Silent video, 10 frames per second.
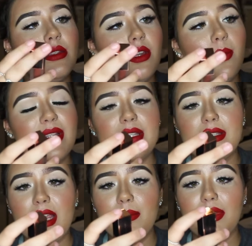So it's the
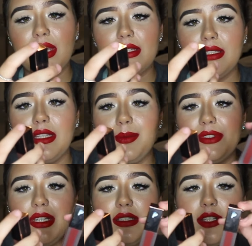same thing as the
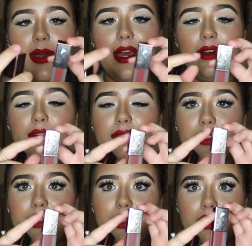lipsticks. You have
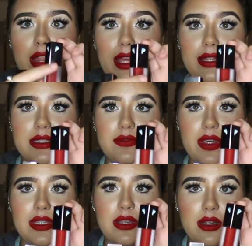the lion's
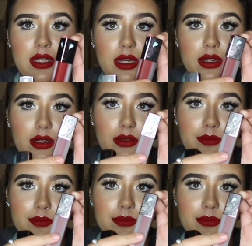face on here,